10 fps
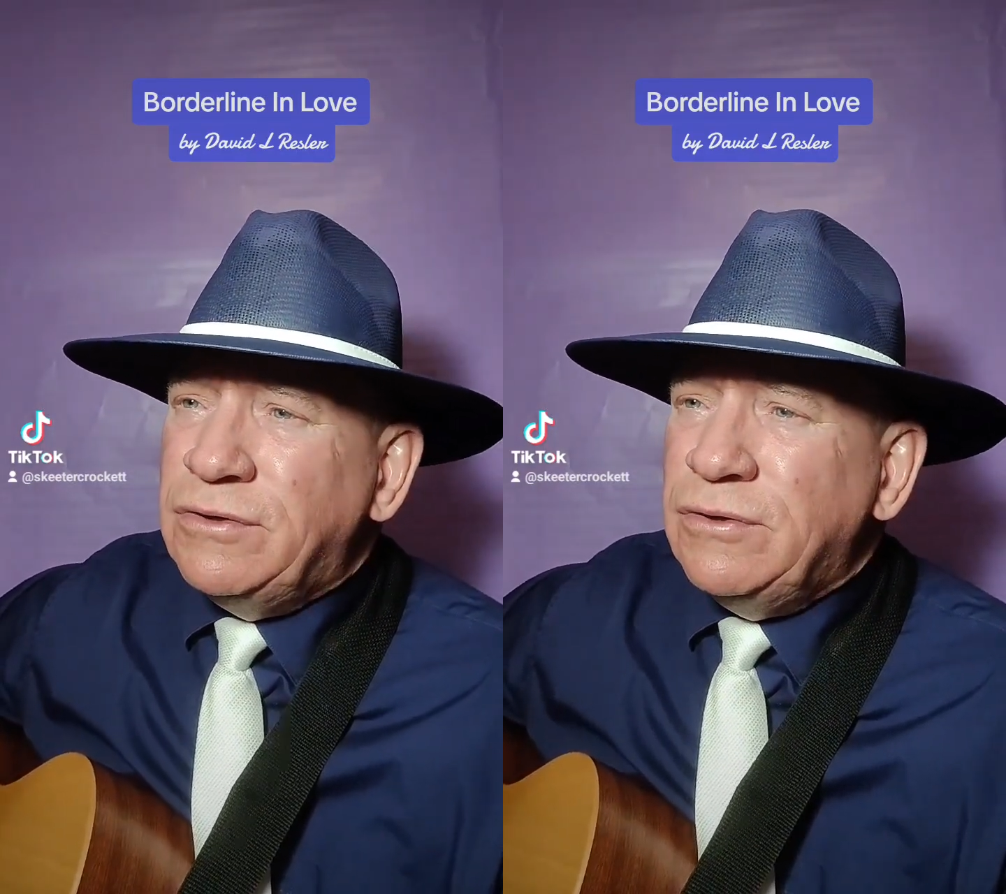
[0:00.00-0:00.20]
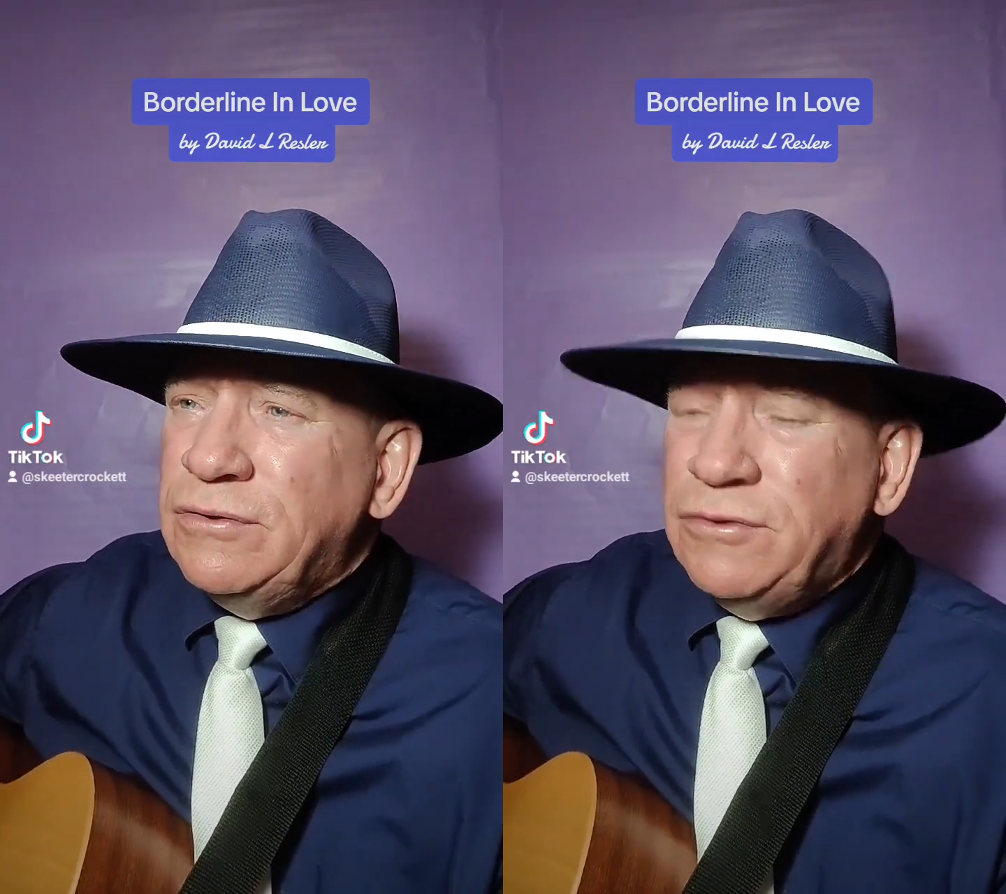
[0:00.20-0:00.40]

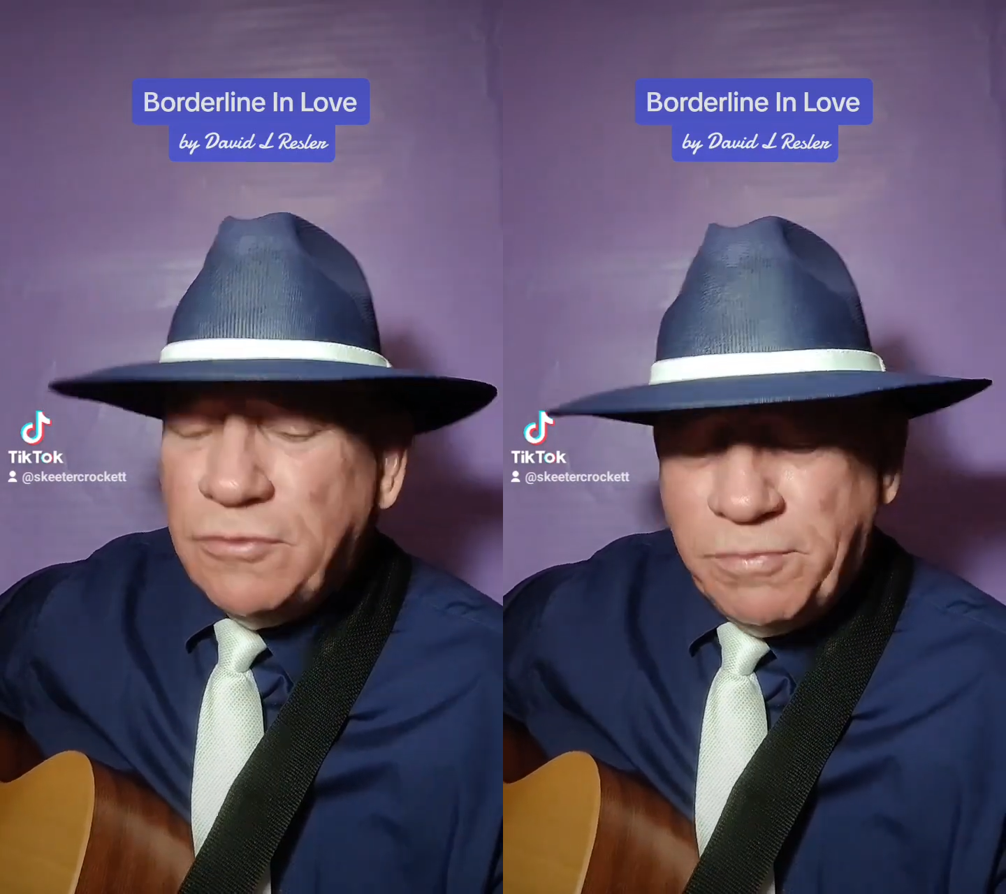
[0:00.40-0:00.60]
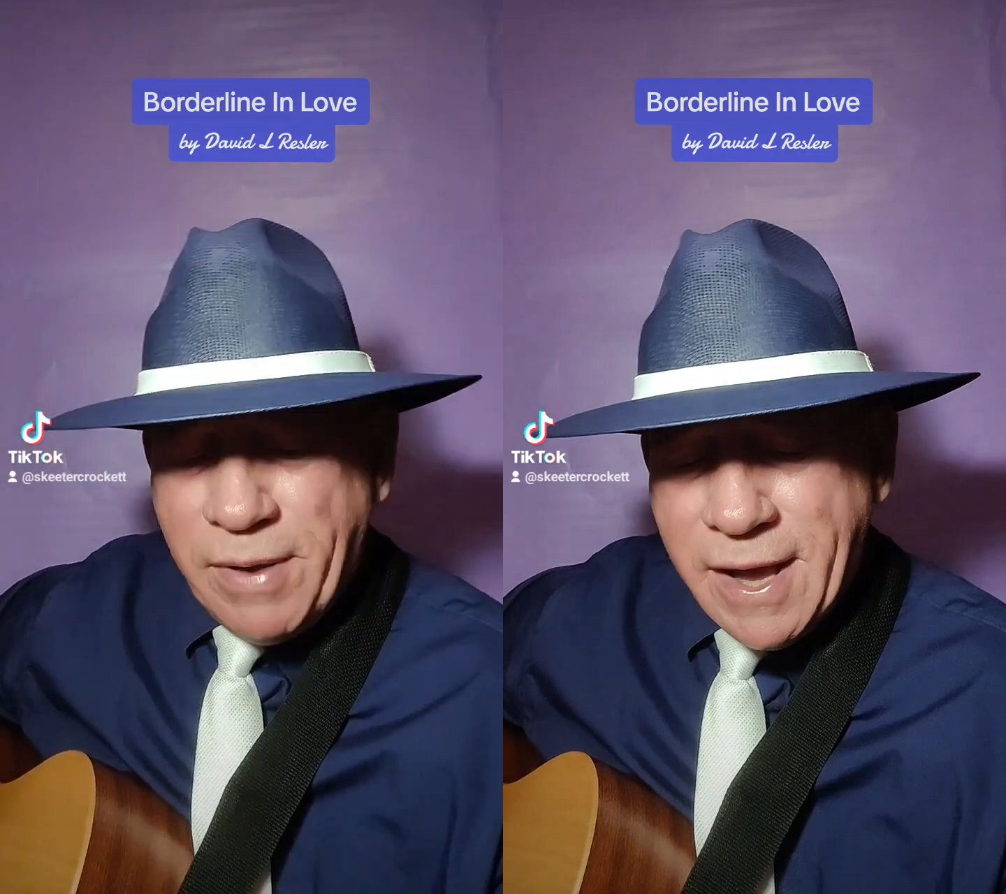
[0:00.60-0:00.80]
due
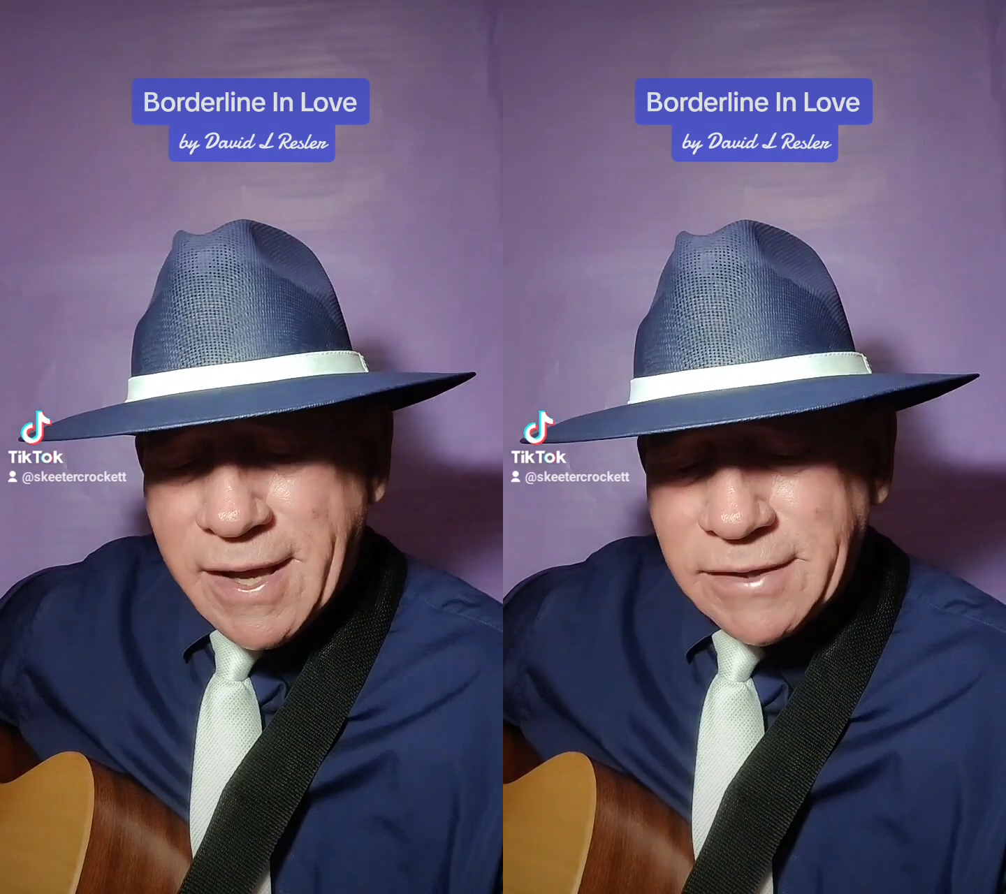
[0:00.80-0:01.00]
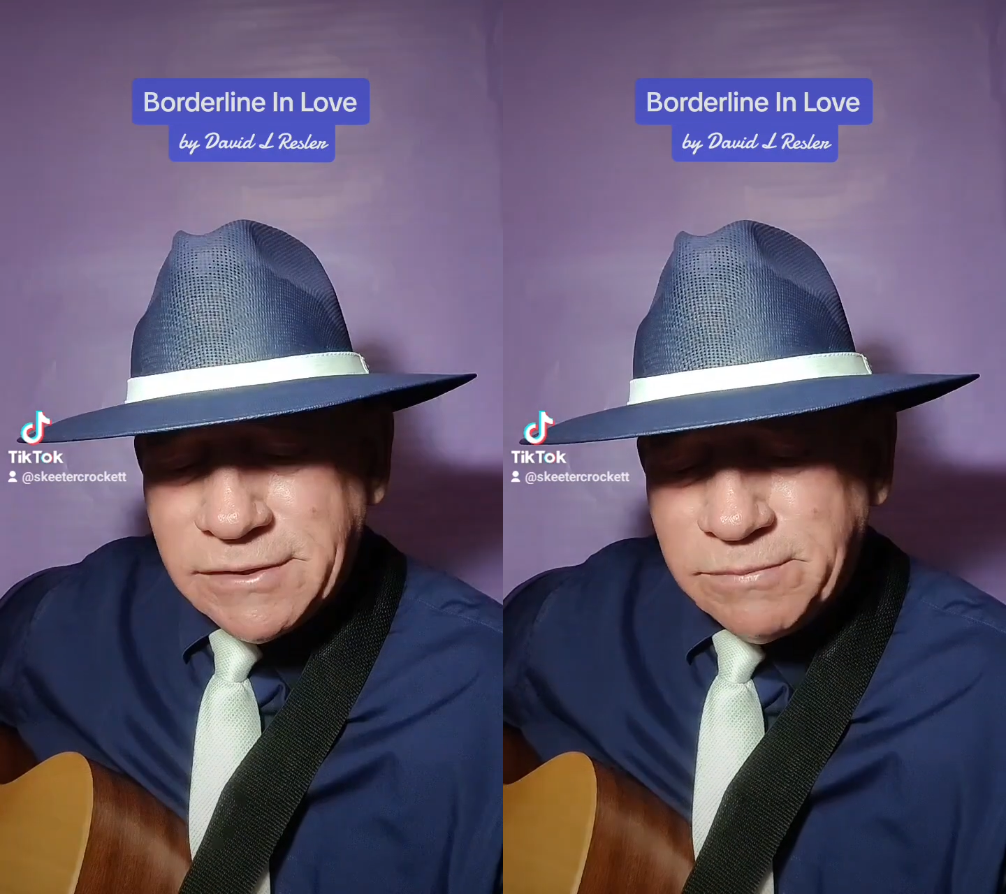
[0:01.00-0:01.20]
to
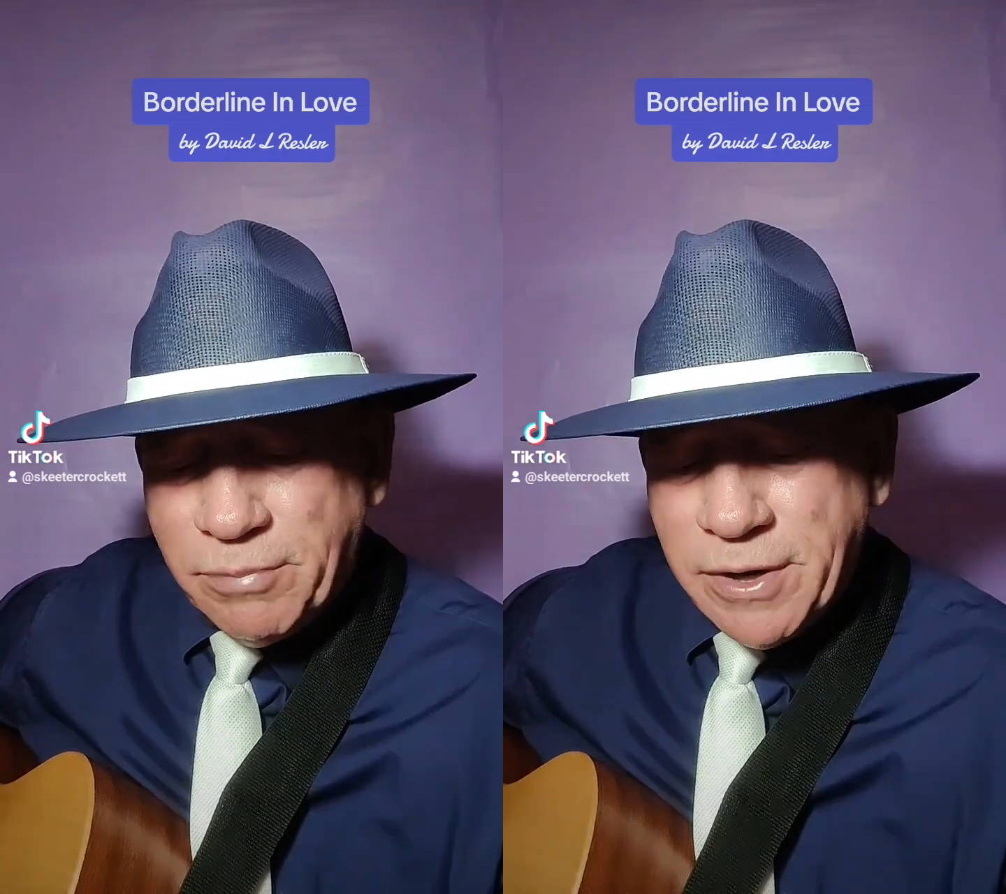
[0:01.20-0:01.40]
past